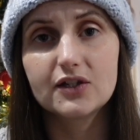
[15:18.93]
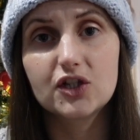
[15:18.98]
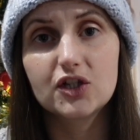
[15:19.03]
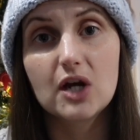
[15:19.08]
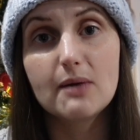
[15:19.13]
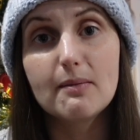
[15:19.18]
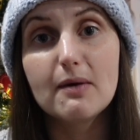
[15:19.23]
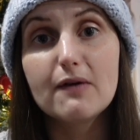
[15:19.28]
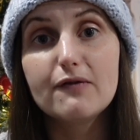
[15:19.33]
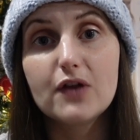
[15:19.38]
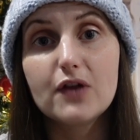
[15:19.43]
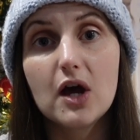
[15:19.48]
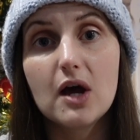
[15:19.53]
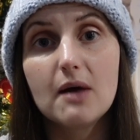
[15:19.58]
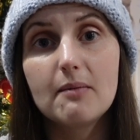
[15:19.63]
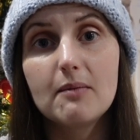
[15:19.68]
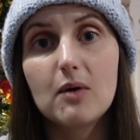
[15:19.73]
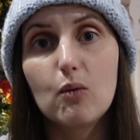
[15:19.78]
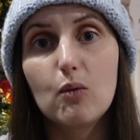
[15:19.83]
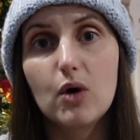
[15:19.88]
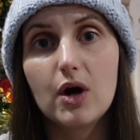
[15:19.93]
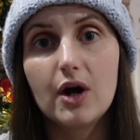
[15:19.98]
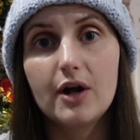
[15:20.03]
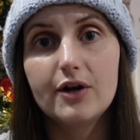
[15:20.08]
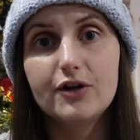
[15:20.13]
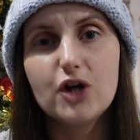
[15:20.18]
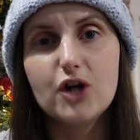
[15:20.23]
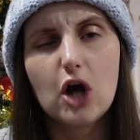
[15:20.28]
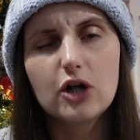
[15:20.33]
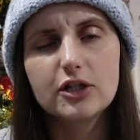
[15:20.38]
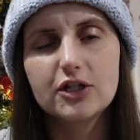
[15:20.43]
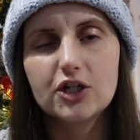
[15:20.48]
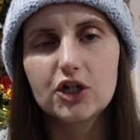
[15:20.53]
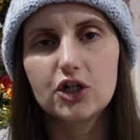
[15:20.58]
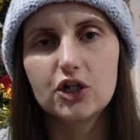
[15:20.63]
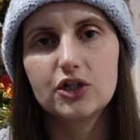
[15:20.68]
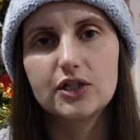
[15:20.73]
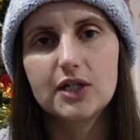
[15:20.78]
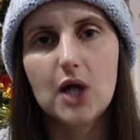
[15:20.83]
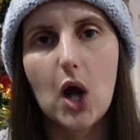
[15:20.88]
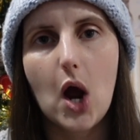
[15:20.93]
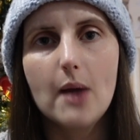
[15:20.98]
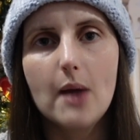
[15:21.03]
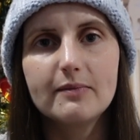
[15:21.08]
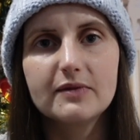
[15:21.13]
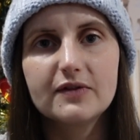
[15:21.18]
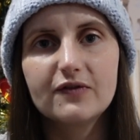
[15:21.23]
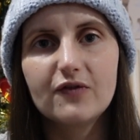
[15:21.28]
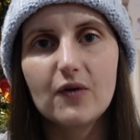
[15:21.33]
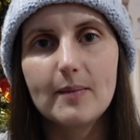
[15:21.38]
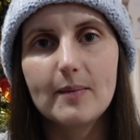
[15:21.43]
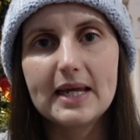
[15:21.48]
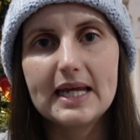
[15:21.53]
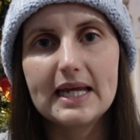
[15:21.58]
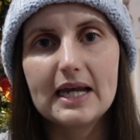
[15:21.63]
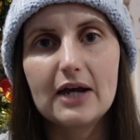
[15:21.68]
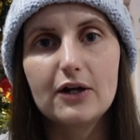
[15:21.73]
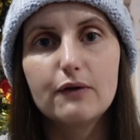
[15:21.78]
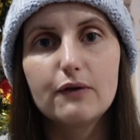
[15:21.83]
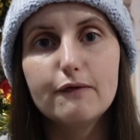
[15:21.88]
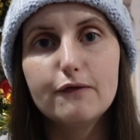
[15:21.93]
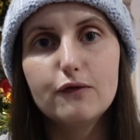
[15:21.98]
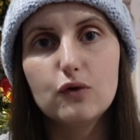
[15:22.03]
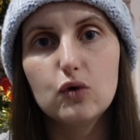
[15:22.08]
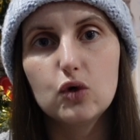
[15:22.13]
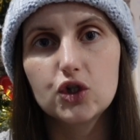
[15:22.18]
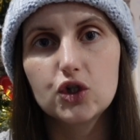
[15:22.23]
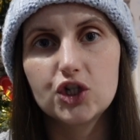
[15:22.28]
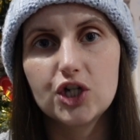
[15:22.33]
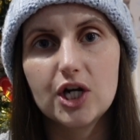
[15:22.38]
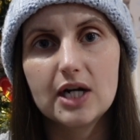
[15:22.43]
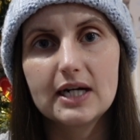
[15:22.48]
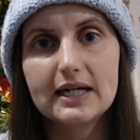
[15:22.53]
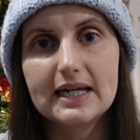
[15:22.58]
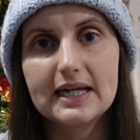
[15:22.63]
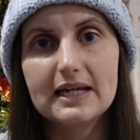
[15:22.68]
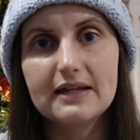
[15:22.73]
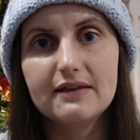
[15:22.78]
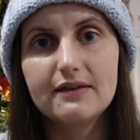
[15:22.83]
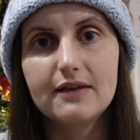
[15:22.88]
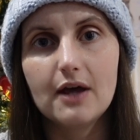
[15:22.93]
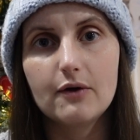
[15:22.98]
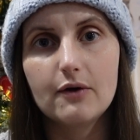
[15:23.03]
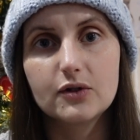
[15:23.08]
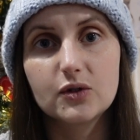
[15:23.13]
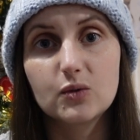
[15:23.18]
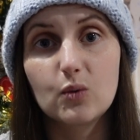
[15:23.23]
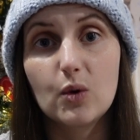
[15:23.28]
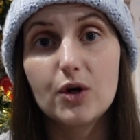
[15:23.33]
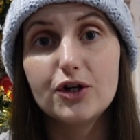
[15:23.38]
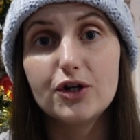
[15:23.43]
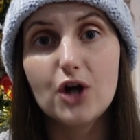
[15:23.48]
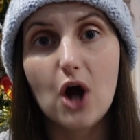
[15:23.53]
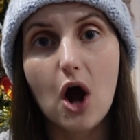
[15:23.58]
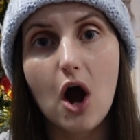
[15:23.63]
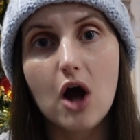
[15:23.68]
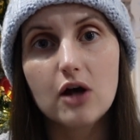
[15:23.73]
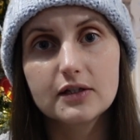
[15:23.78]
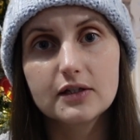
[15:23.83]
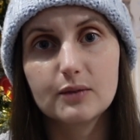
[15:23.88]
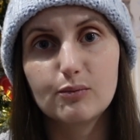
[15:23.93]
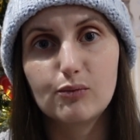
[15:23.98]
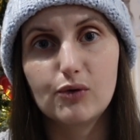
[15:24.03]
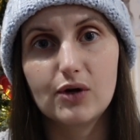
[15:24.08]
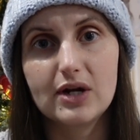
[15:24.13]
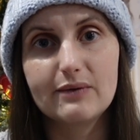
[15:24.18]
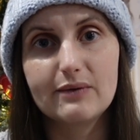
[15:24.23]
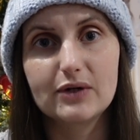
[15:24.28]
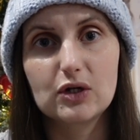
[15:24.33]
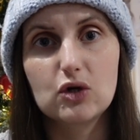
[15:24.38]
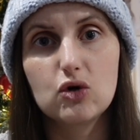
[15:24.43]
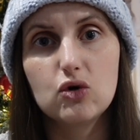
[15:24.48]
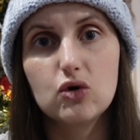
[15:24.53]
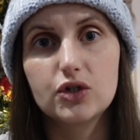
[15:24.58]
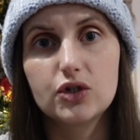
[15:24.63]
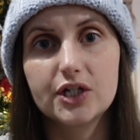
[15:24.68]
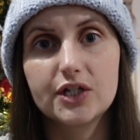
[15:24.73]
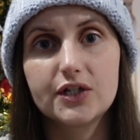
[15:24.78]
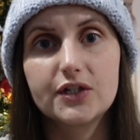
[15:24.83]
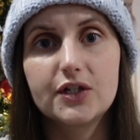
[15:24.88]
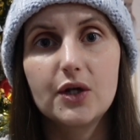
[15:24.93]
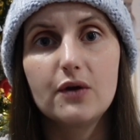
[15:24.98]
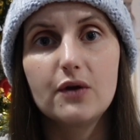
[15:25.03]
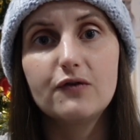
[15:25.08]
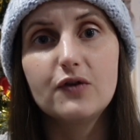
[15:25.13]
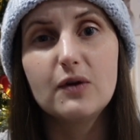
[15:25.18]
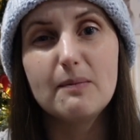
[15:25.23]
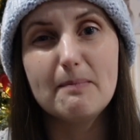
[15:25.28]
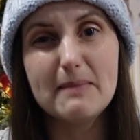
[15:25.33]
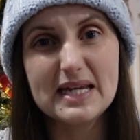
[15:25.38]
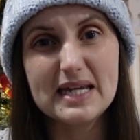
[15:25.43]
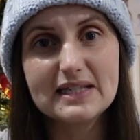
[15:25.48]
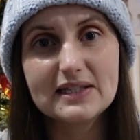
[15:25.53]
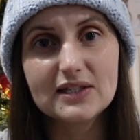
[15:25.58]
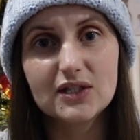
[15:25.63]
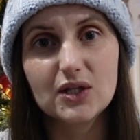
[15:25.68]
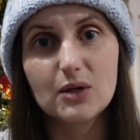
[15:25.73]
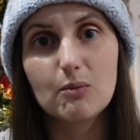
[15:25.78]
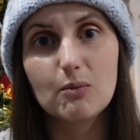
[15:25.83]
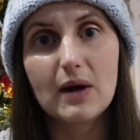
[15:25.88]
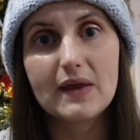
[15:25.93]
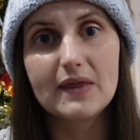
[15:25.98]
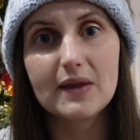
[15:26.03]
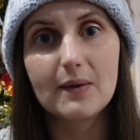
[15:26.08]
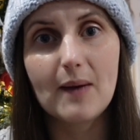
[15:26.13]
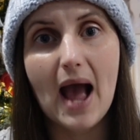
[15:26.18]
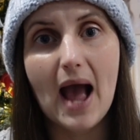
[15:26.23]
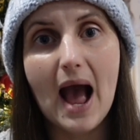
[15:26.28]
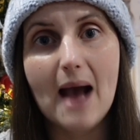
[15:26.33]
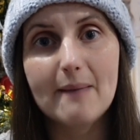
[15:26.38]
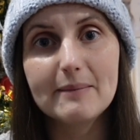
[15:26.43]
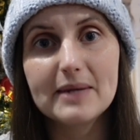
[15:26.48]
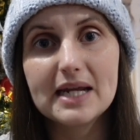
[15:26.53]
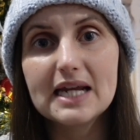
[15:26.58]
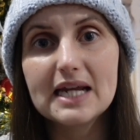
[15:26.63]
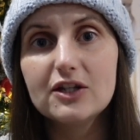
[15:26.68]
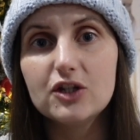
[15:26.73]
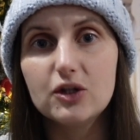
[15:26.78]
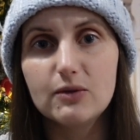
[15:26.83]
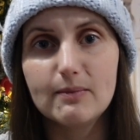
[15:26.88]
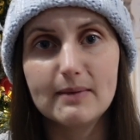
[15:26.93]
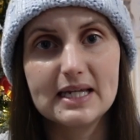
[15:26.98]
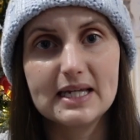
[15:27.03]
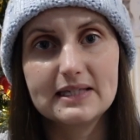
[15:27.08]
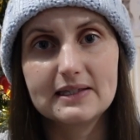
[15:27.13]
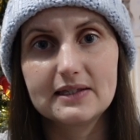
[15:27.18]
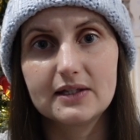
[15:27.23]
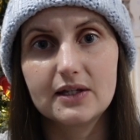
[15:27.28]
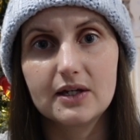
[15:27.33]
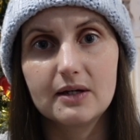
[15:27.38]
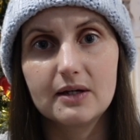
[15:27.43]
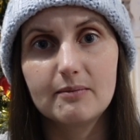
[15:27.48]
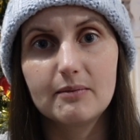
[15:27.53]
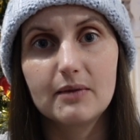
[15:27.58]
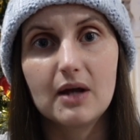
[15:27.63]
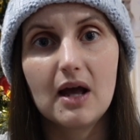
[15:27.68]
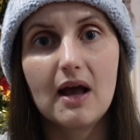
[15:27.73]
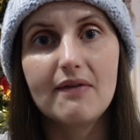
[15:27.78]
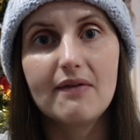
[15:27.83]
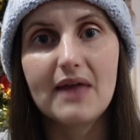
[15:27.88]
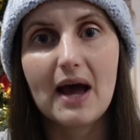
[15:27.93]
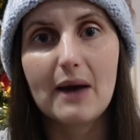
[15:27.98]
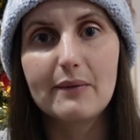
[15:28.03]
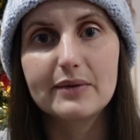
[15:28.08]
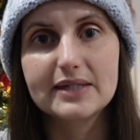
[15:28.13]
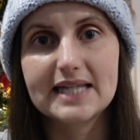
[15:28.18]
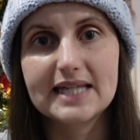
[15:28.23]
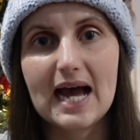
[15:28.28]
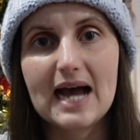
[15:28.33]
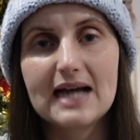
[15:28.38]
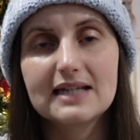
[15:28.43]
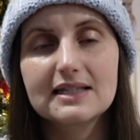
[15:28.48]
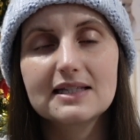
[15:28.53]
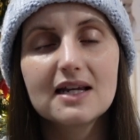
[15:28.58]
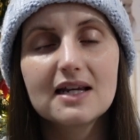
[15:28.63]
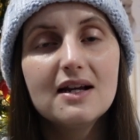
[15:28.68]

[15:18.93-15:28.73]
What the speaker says: Some of them were not at good times for me, and unfortunately those were not pre-recorded, so if you missed them when they were happening, you missed them, and that was that.